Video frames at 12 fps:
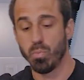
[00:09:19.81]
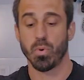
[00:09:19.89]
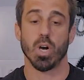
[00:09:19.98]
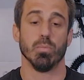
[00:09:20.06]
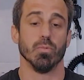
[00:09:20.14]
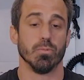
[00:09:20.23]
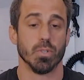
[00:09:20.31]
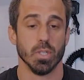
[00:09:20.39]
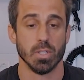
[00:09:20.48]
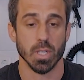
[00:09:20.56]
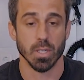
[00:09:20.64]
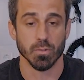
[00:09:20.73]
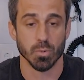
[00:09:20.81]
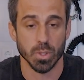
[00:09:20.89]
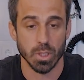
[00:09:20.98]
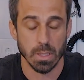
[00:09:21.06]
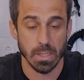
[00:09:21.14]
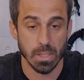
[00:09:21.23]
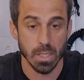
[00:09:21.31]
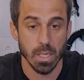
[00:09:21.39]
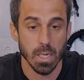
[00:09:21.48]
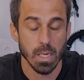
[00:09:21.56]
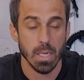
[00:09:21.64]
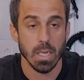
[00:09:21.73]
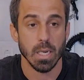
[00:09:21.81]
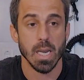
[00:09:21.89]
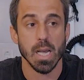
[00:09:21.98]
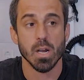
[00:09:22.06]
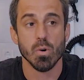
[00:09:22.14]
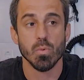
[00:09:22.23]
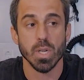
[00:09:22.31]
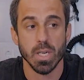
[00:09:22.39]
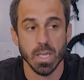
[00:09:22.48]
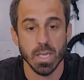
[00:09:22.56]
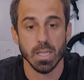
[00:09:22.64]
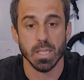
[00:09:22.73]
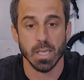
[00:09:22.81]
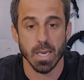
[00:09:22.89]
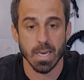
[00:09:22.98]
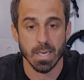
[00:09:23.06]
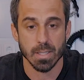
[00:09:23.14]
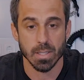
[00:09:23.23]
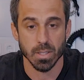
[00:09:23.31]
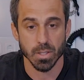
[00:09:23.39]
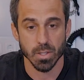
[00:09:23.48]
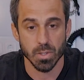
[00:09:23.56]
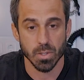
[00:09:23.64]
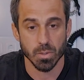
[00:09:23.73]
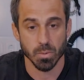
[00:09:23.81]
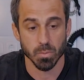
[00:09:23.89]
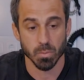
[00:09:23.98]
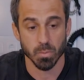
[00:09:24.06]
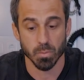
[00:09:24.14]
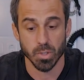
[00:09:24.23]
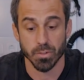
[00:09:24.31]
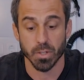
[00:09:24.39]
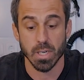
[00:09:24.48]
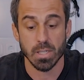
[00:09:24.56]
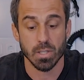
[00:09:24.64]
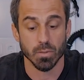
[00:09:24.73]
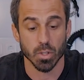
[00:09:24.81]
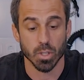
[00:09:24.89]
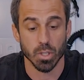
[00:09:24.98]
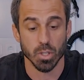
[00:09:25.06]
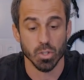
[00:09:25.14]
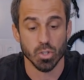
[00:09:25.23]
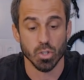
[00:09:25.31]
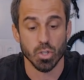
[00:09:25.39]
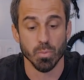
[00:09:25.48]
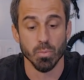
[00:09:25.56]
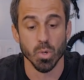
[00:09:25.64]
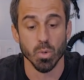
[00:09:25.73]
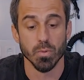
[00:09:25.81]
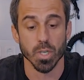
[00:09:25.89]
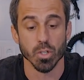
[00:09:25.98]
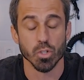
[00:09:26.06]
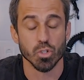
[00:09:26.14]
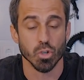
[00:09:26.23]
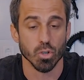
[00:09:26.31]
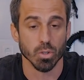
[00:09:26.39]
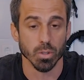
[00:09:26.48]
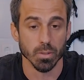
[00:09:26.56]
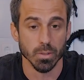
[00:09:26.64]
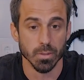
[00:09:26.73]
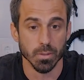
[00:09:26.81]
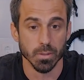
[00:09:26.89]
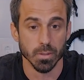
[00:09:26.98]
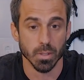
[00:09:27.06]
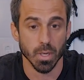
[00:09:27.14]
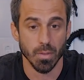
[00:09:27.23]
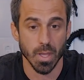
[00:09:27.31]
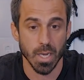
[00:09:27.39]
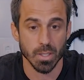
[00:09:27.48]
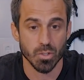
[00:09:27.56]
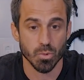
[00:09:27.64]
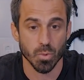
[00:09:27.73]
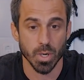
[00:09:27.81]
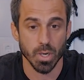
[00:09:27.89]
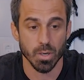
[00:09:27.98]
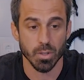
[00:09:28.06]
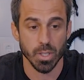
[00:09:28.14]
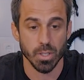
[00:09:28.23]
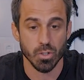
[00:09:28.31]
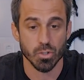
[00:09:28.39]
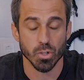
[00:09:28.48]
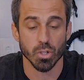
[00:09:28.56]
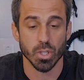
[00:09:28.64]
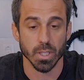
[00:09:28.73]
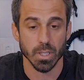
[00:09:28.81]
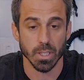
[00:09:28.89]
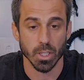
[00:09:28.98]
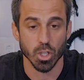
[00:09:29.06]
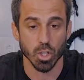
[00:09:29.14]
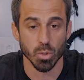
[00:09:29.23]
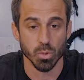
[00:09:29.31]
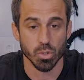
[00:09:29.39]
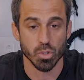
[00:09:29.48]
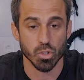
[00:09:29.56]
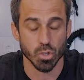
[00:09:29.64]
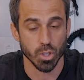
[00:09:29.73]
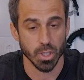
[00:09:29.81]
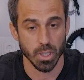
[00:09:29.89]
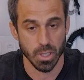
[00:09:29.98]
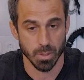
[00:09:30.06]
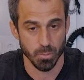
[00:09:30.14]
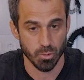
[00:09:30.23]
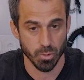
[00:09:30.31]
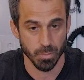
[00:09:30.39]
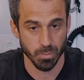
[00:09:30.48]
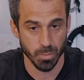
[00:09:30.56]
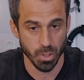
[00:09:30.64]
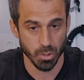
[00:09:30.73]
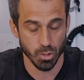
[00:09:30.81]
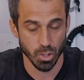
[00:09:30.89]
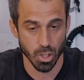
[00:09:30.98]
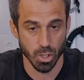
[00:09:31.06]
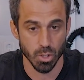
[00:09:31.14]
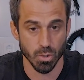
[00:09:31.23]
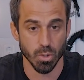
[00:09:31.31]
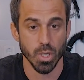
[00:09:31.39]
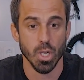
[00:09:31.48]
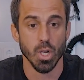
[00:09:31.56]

problem for ourselves, which is now we need the gas in this device of ours to move in a circle. And that's where the circuit in closed circuit comes from. So